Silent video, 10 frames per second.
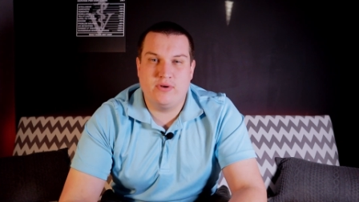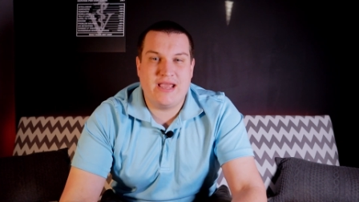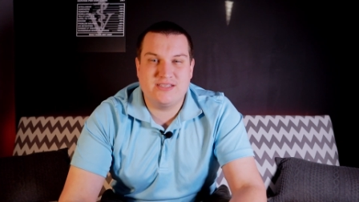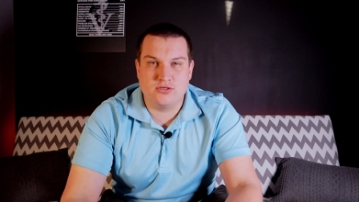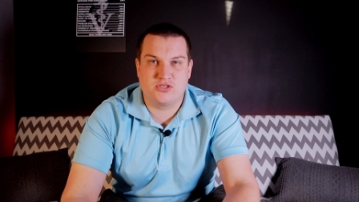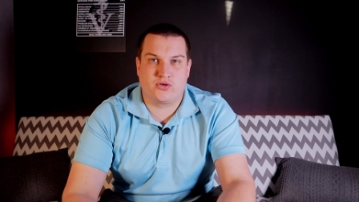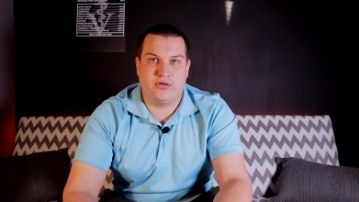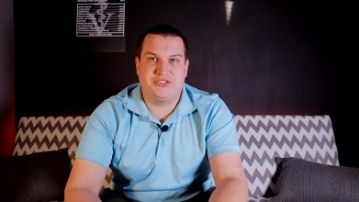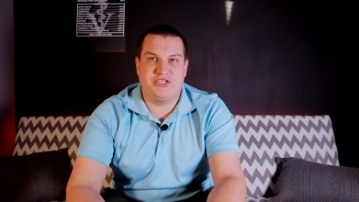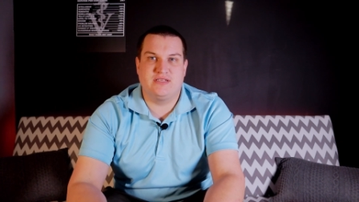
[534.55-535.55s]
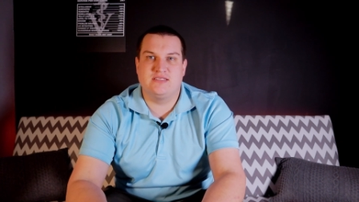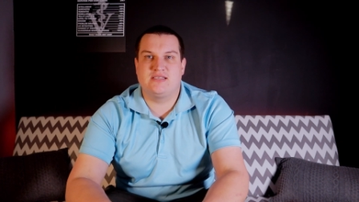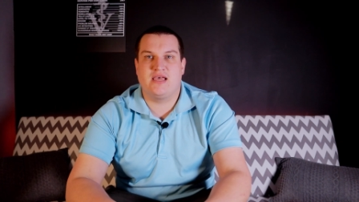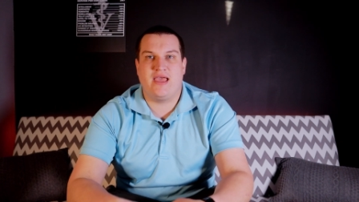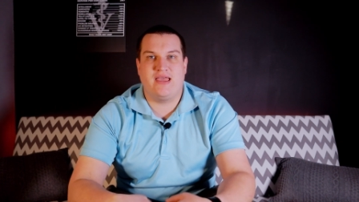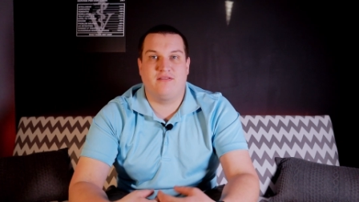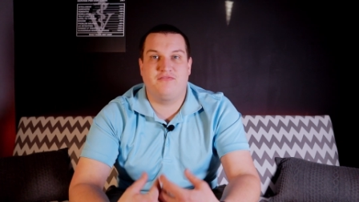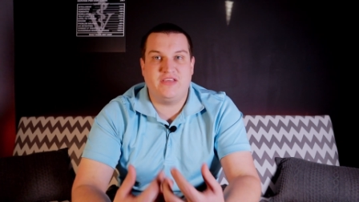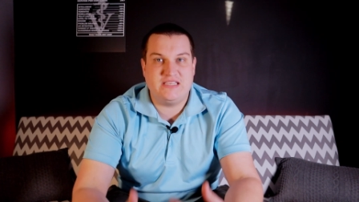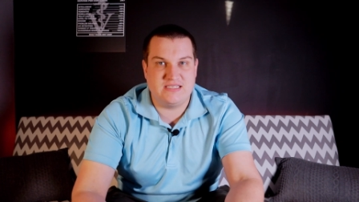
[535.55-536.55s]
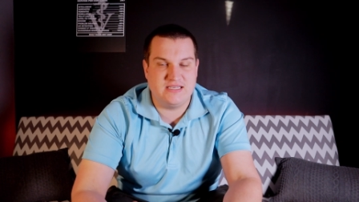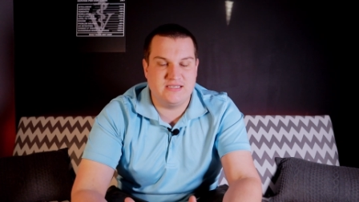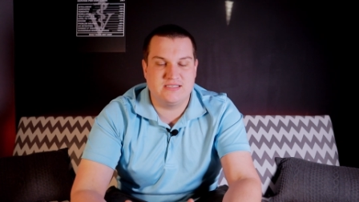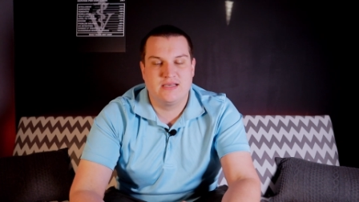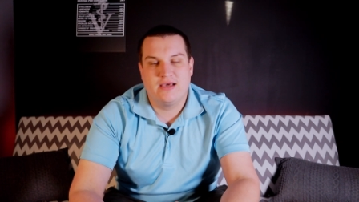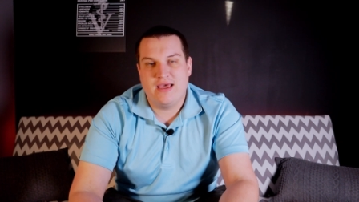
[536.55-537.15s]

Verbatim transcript: nasal secretions and feces,